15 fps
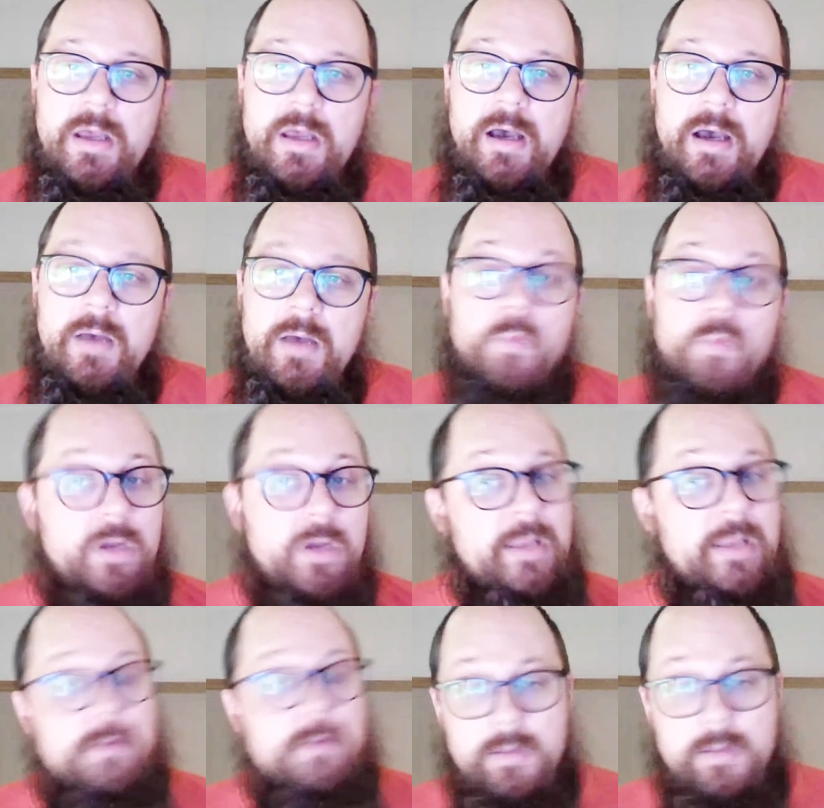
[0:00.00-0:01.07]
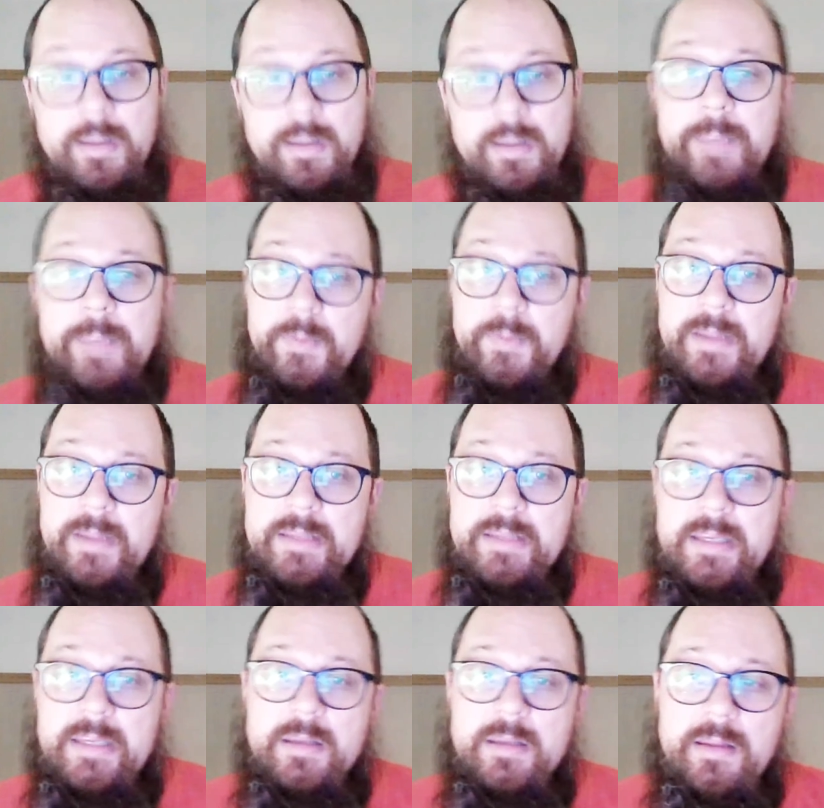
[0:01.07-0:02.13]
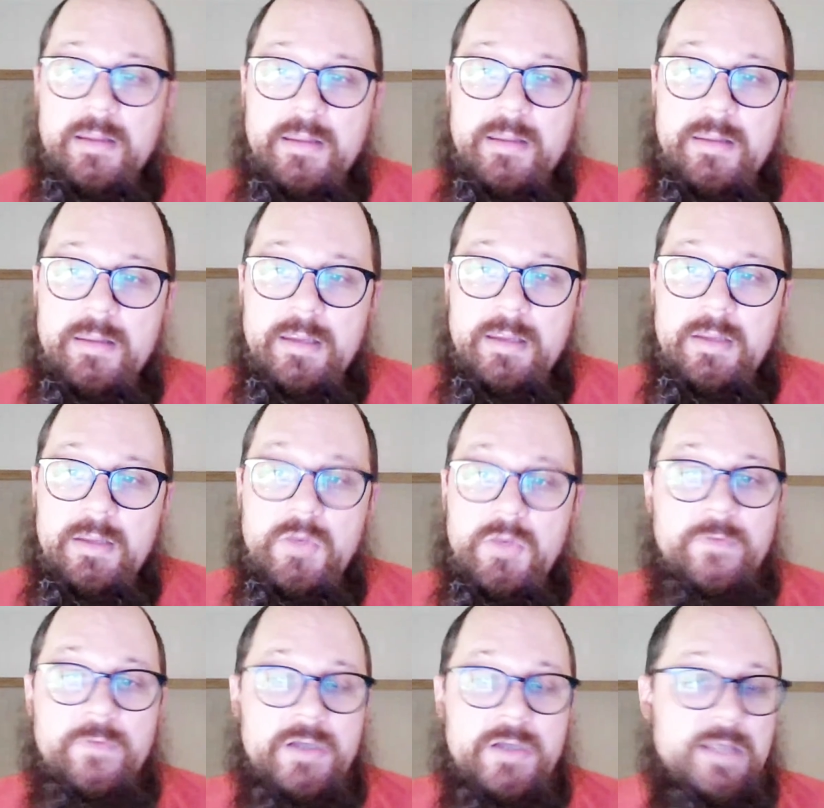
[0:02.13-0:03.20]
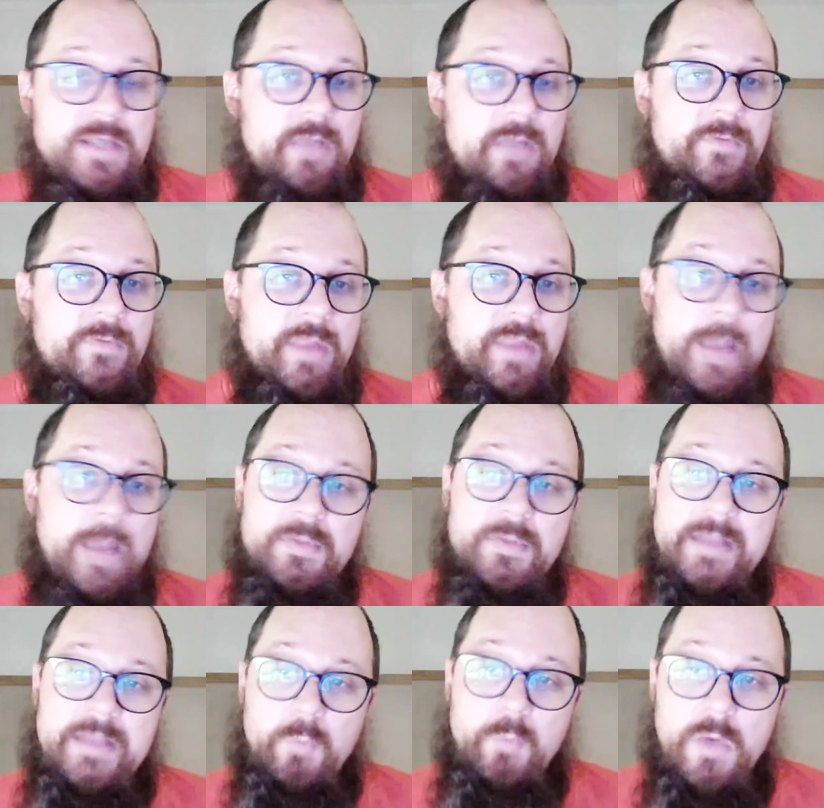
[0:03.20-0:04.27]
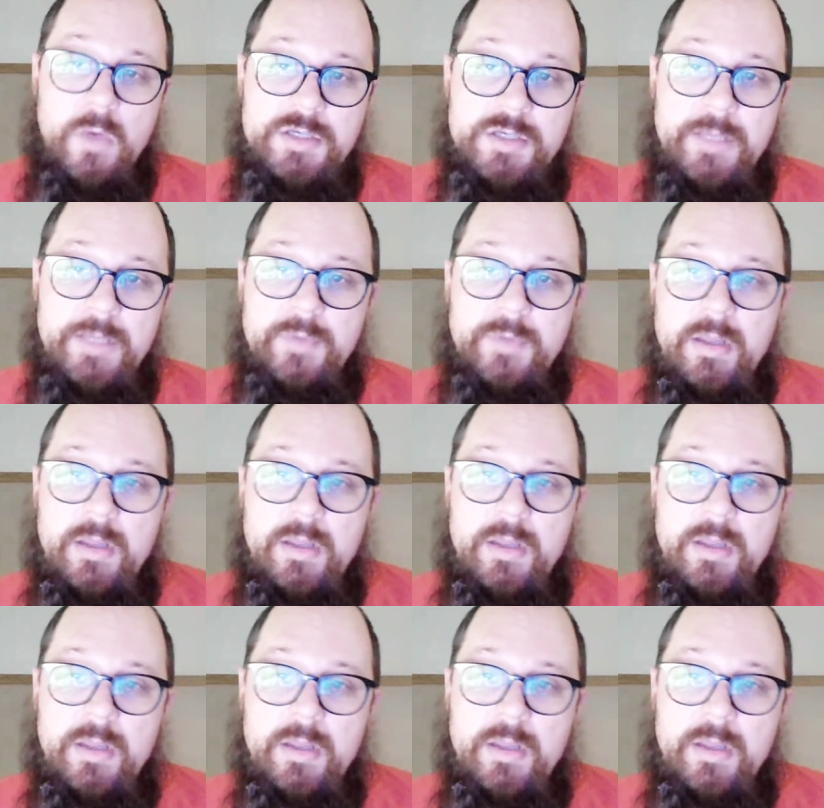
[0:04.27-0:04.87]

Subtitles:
We're going to implement the new functionality for the Apple's M1 chip.